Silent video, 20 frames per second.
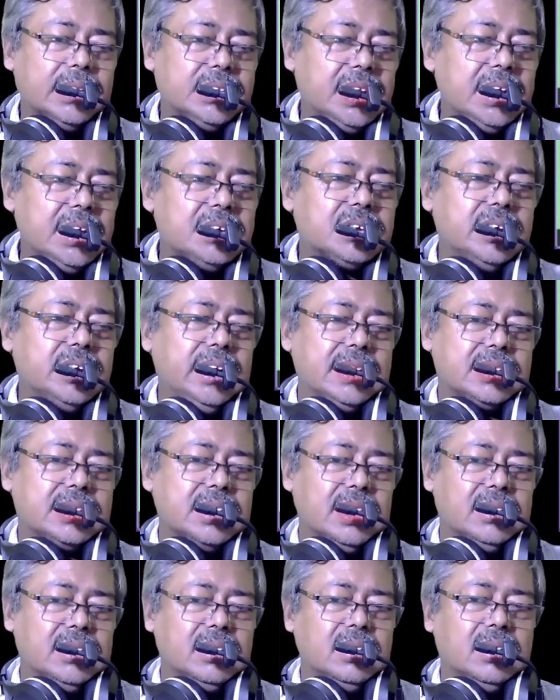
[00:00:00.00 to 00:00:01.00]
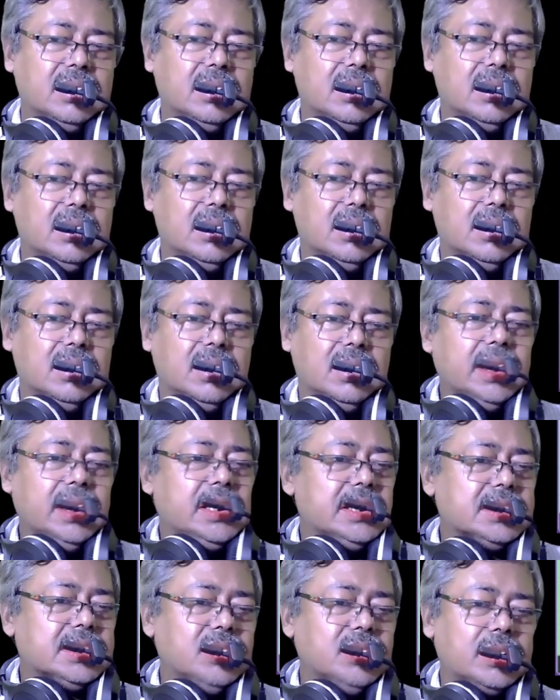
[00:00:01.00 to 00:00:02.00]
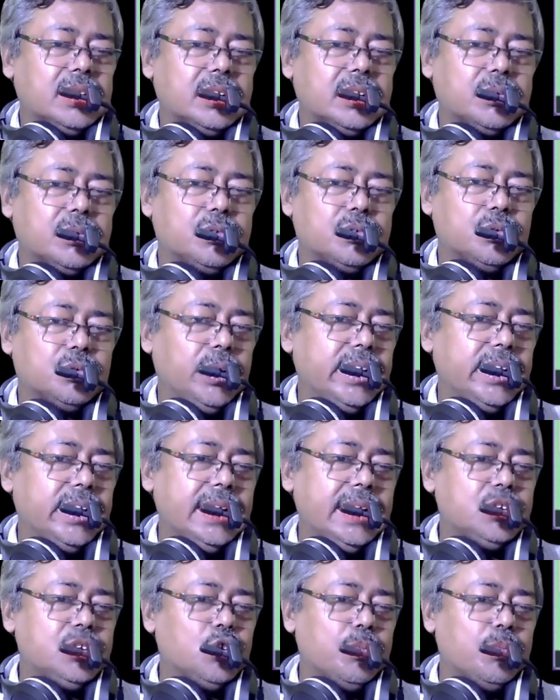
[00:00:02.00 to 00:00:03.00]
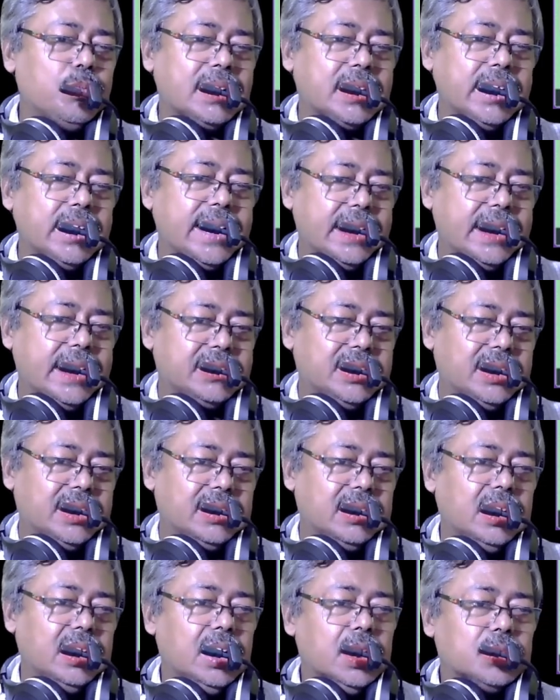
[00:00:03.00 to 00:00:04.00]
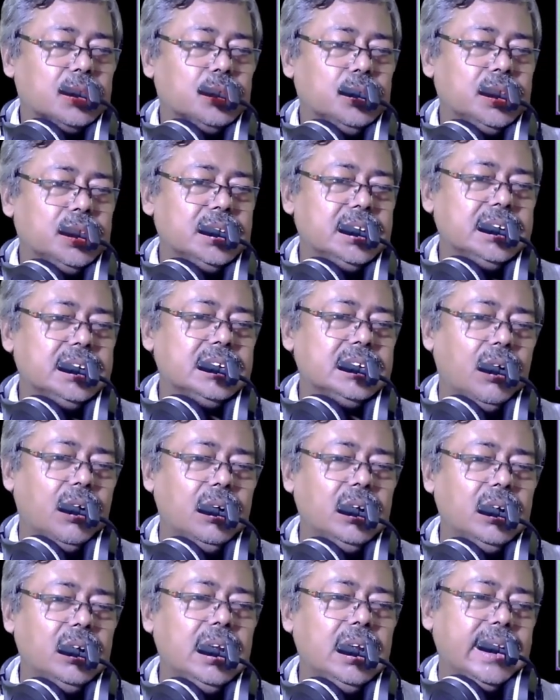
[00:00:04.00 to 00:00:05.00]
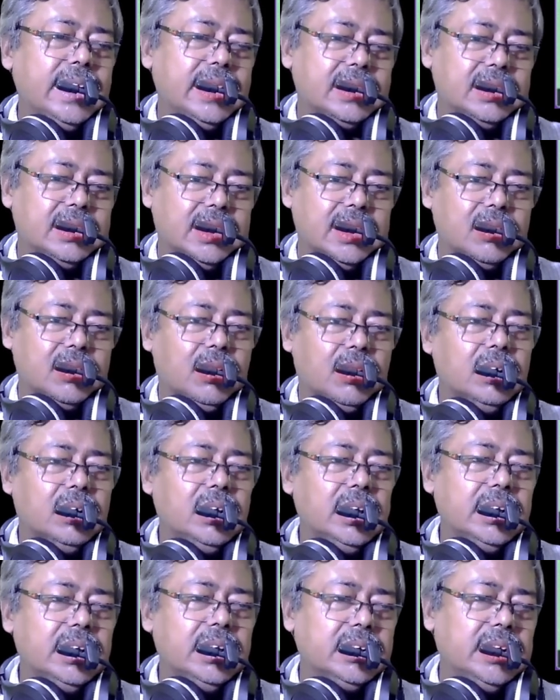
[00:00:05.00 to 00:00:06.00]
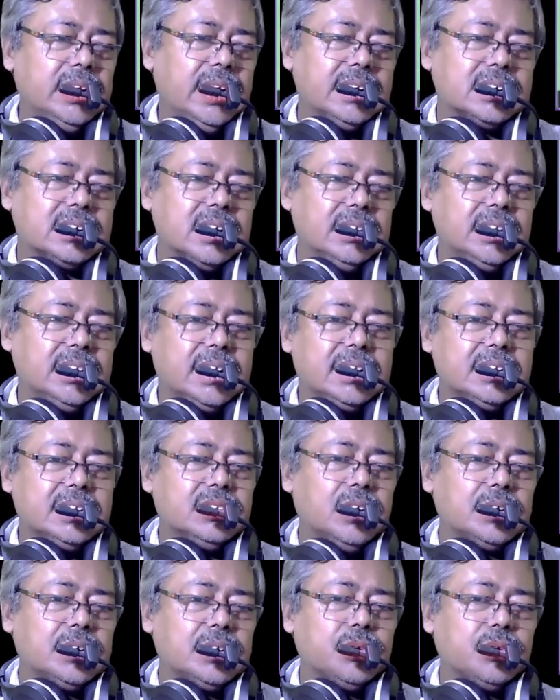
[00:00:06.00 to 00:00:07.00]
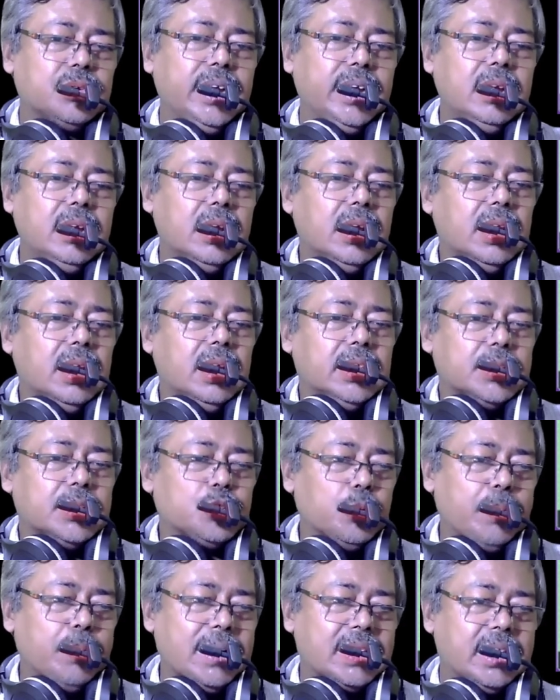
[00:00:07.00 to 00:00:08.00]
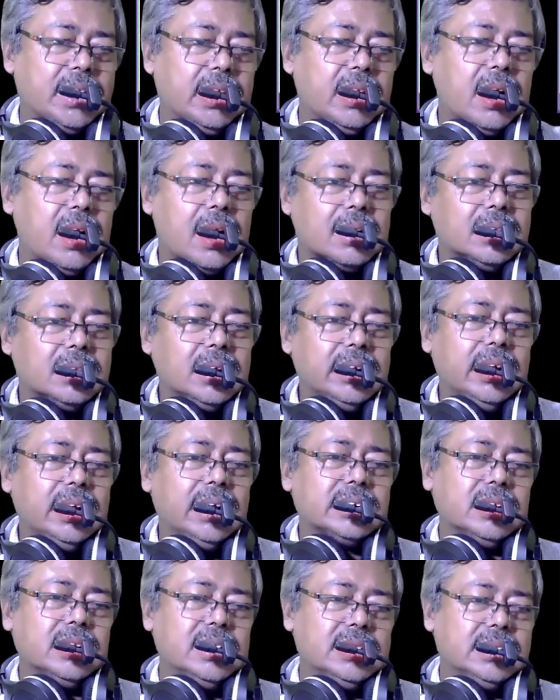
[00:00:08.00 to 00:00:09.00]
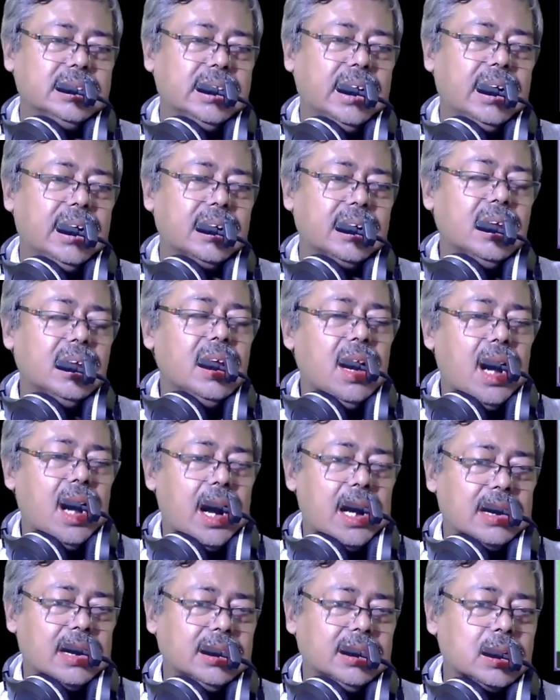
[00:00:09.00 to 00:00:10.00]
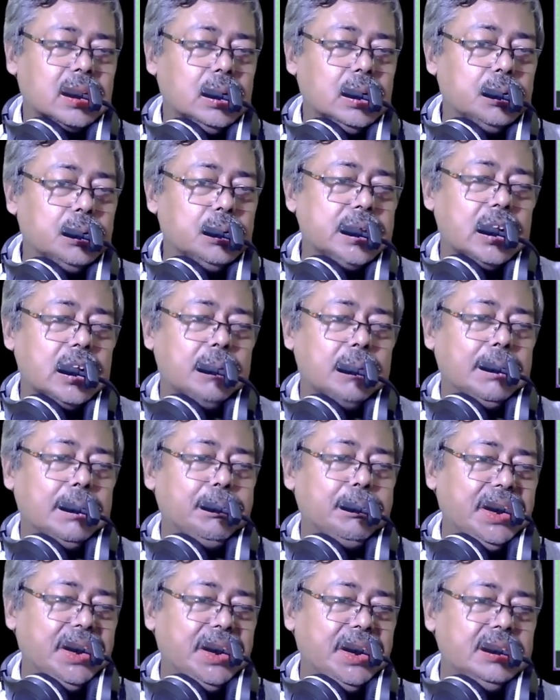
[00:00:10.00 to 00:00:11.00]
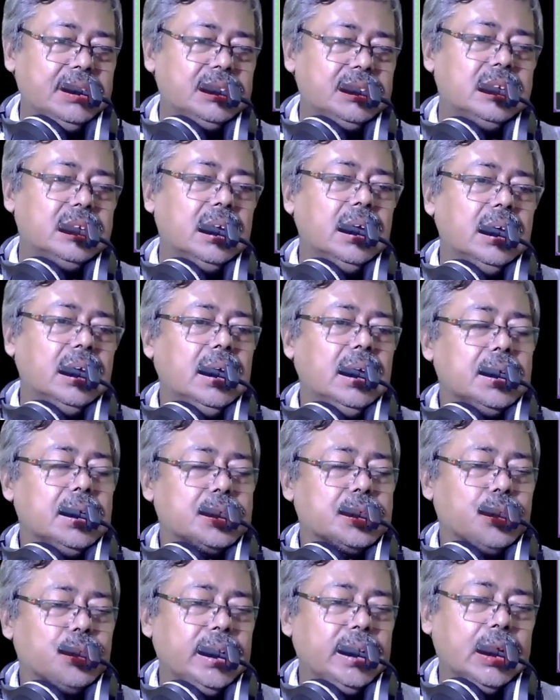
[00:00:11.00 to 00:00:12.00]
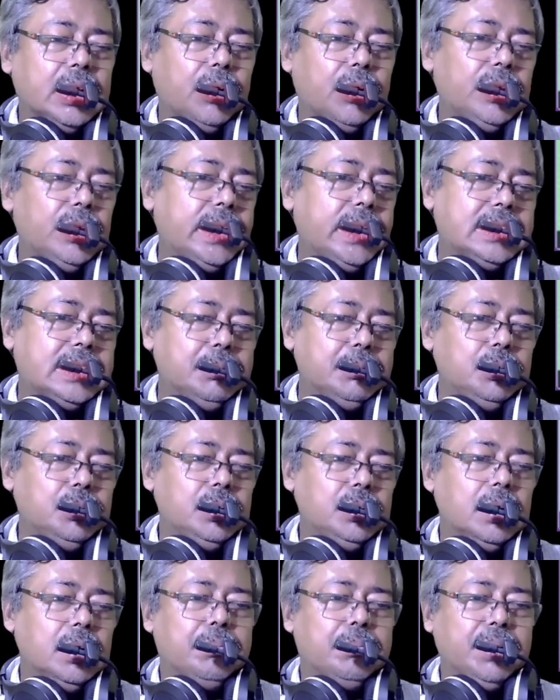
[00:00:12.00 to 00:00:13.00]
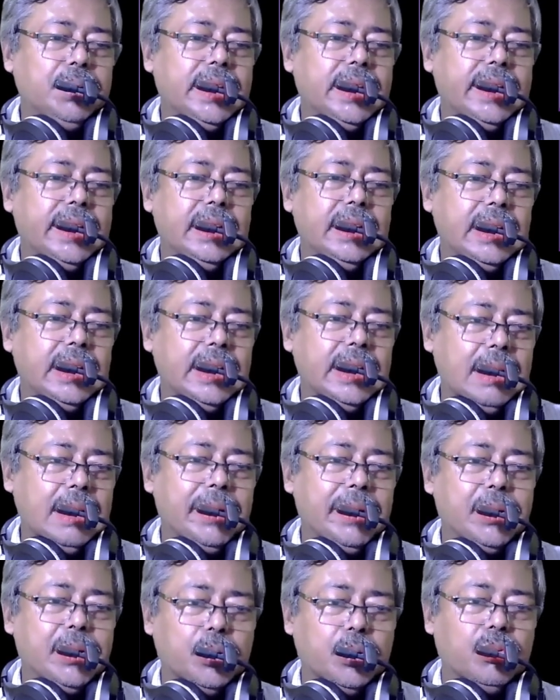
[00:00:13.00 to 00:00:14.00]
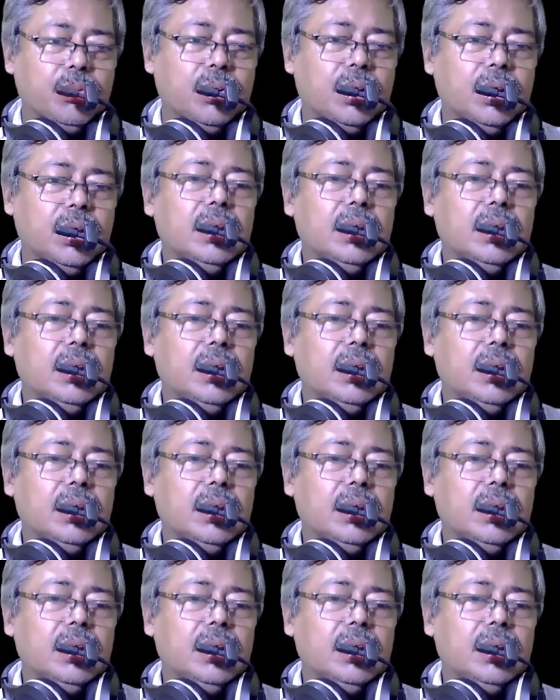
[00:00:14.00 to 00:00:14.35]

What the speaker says: This relation, it is not showing any super key character. So this is only character, only relation that is not showing the super key. Another relation is there. Another closure of the P is showing the all attribute P, L, M, N, O.